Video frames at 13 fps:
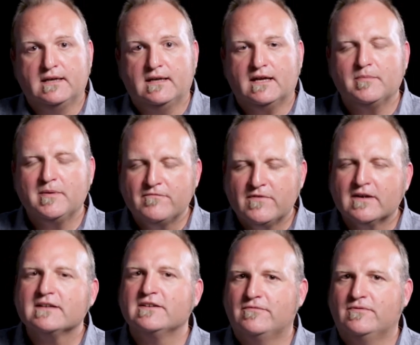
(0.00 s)
That can be
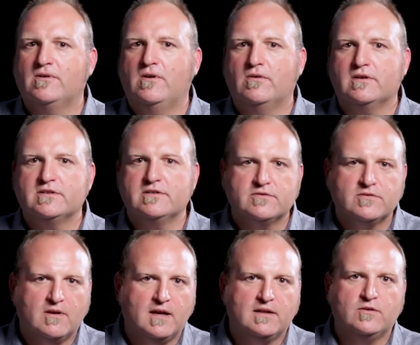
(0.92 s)
very difficult because you're
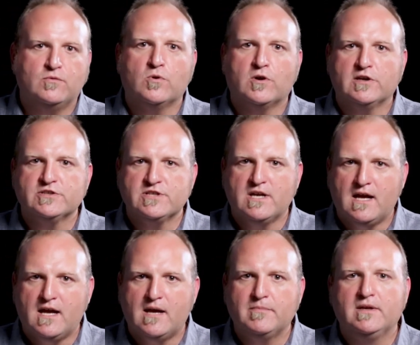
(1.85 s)
trying to work a
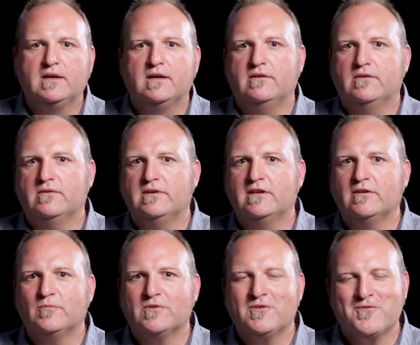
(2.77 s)
job, you're
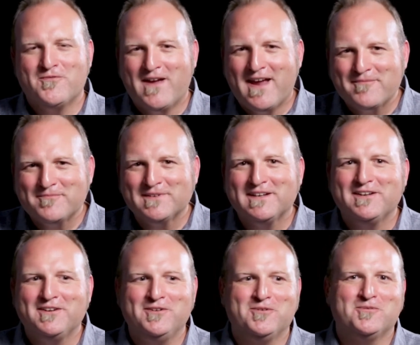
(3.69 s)
dealing with your family,
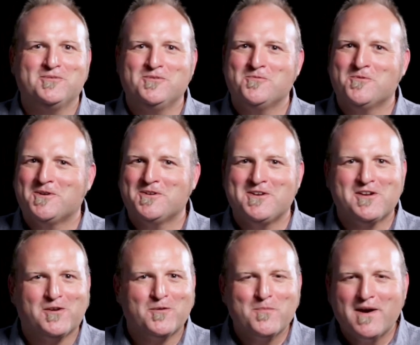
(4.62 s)
you're working
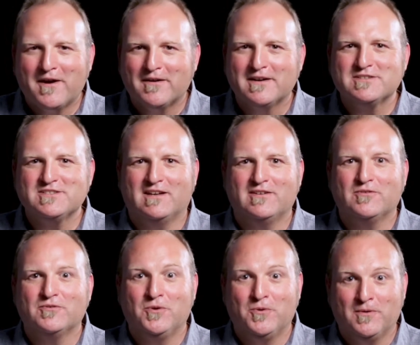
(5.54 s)
on your marriage, and you're
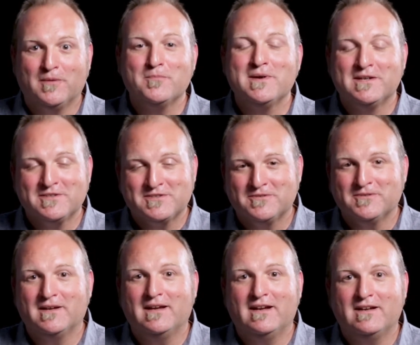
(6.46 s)
doing
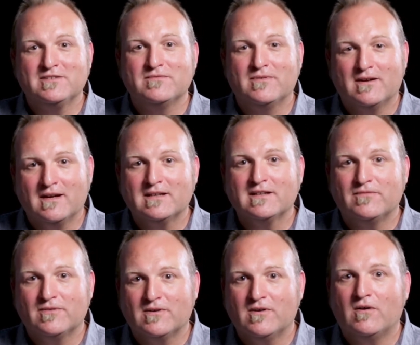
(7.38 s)
ministry, and it's very
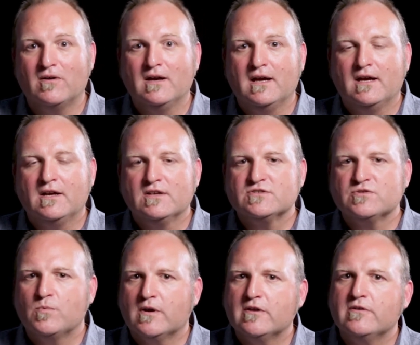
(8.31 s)
difficult.
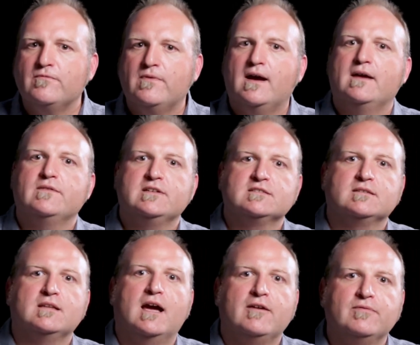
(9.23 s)
So where do you find these
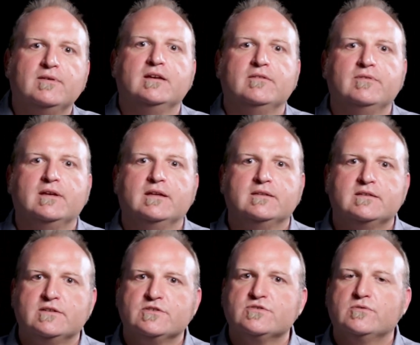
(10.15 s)
life-giving,
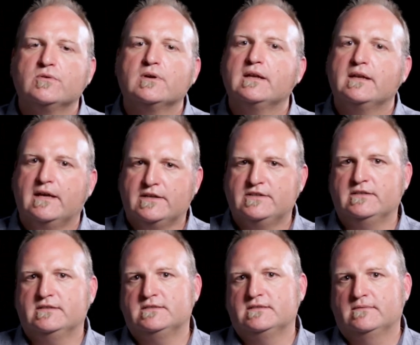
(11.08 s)
intentional
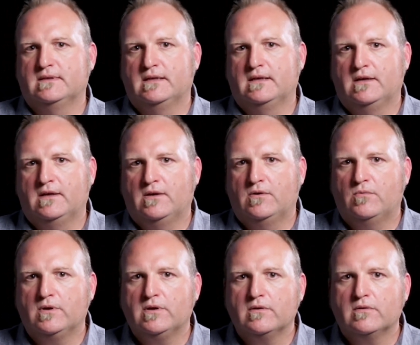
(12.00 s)
connections?
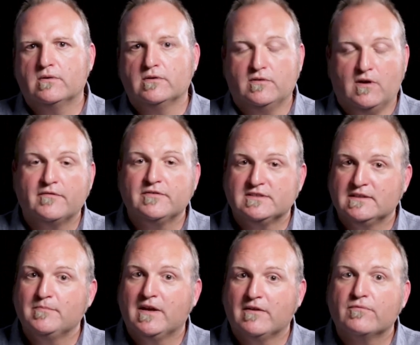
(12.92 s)
Well, you could
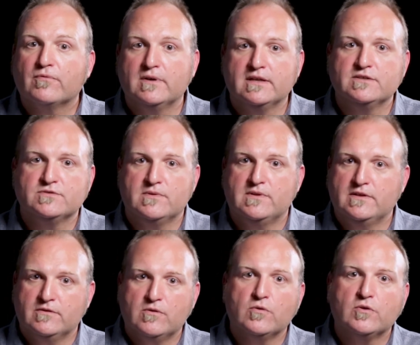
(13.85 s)
obviously make friends
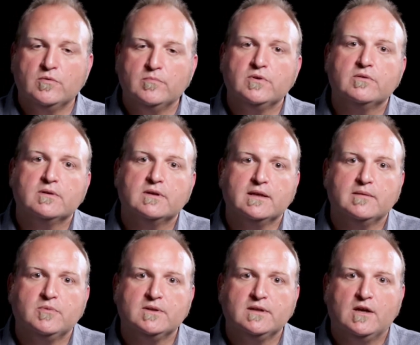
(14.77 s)
within your own community,
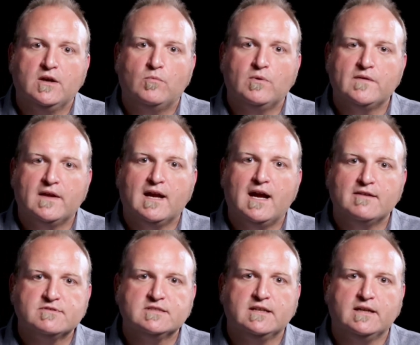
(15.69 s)
but one thing
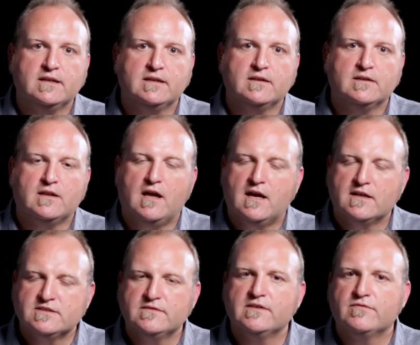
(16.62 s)
I've seen in
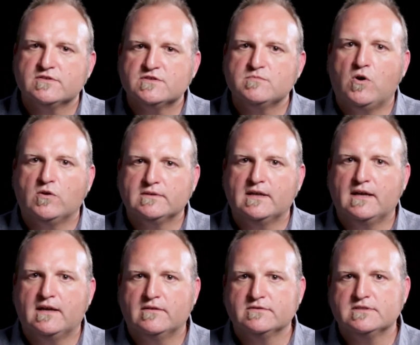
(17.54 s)
lots of different small
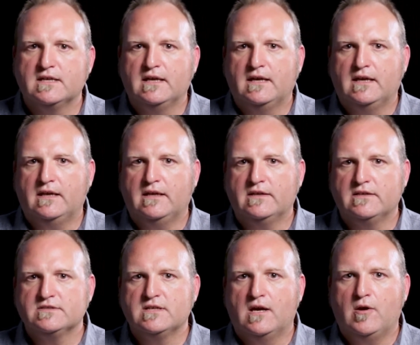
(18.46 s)
towns
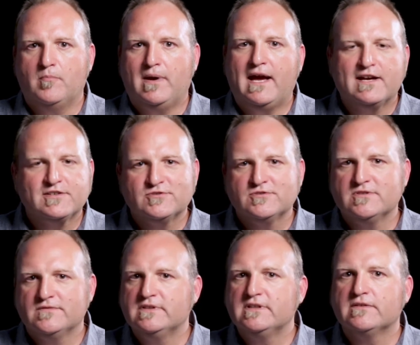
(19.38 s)
is pastors
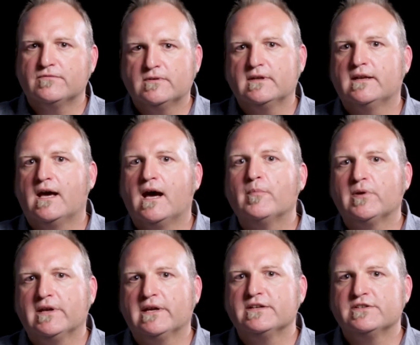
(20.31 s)
of different
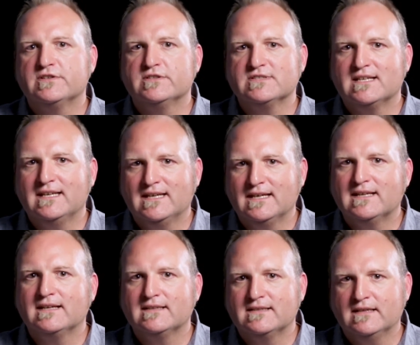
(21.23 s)
denominations
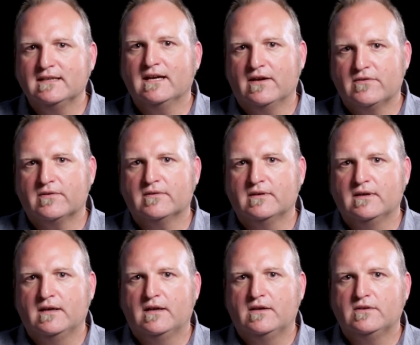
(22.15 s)
getting together
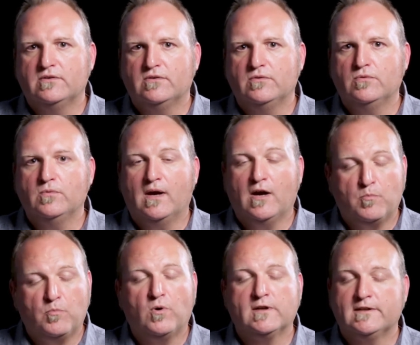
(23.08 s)
to
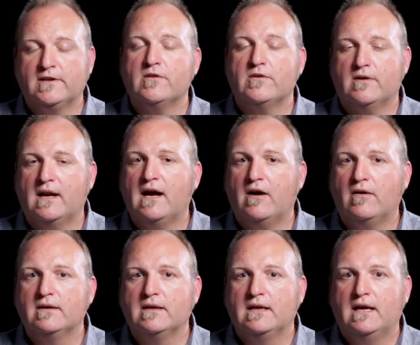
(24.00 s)
help one another
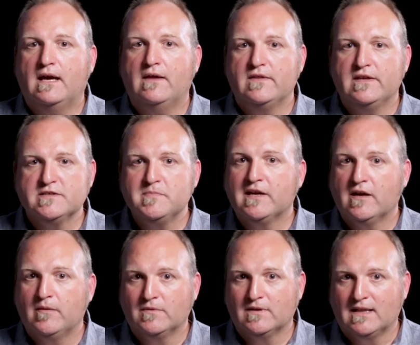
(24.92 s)
out, and these
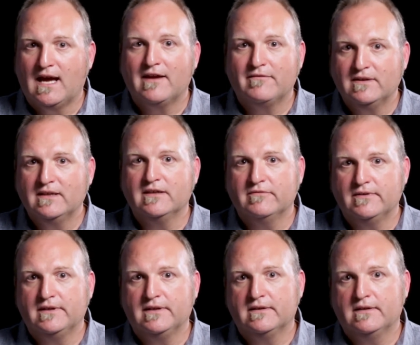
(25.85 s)
become
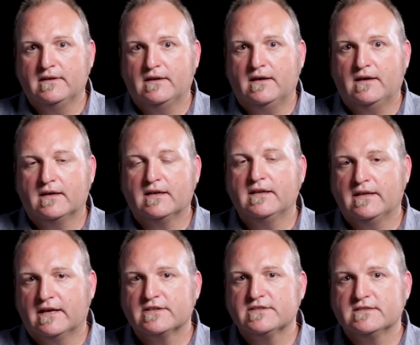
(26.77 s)
life-giving
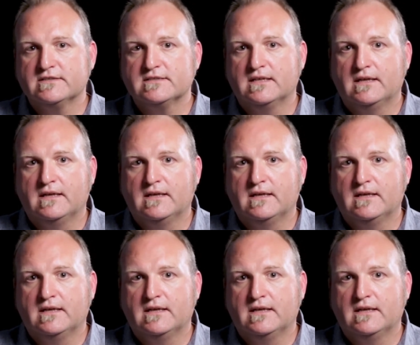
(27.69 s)
connections.